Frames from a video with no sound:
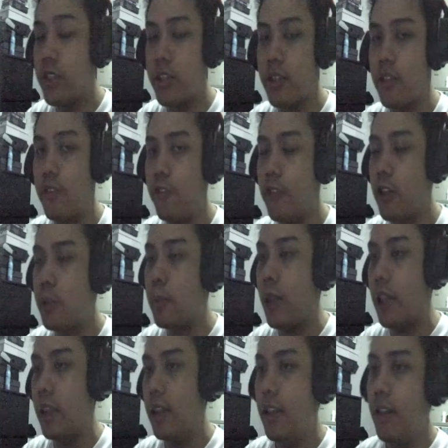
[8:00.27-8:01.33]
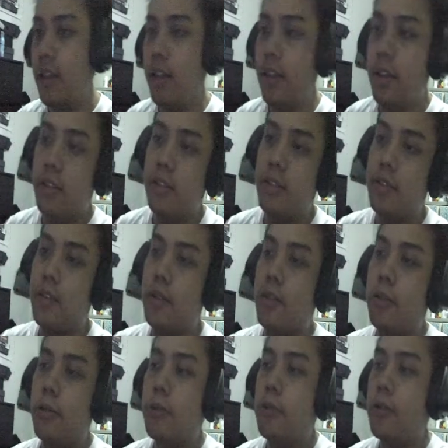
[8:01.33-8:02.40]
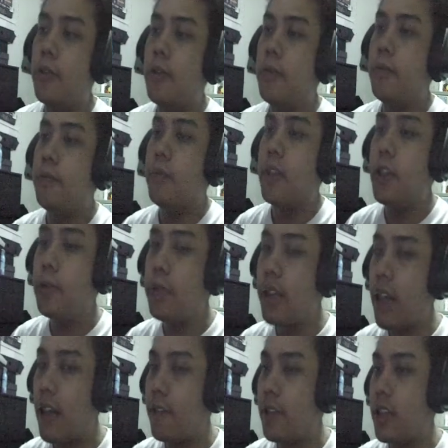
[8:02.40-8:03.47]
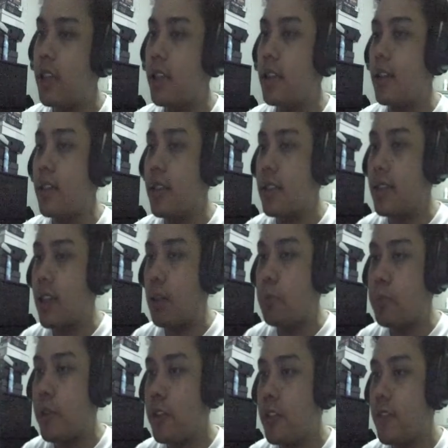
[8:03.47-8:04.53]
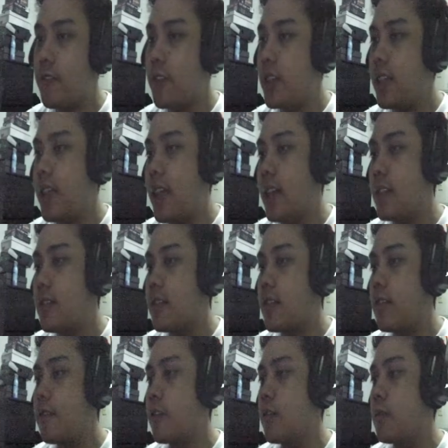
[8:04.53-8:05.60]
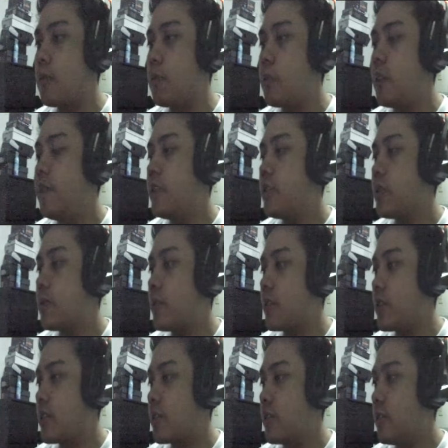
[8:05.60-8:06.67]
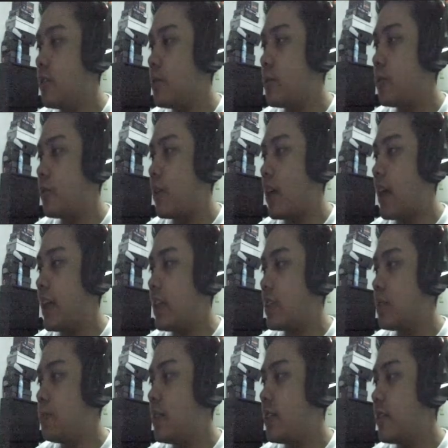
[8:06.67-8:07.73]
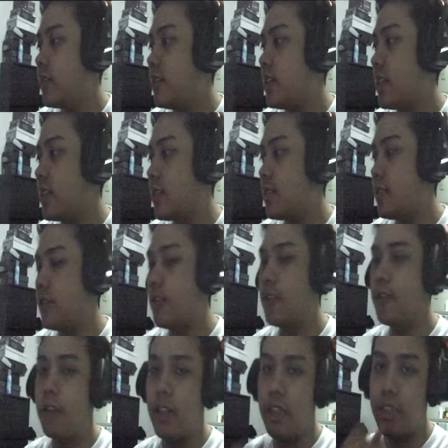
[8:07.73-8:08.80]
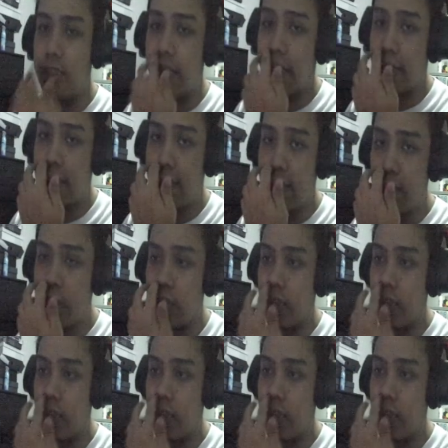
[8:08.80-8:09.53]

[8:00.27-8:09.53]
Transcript: format. So here we have again an example. Convert the answer from previous question to ISBN 13 and solve for the check digit.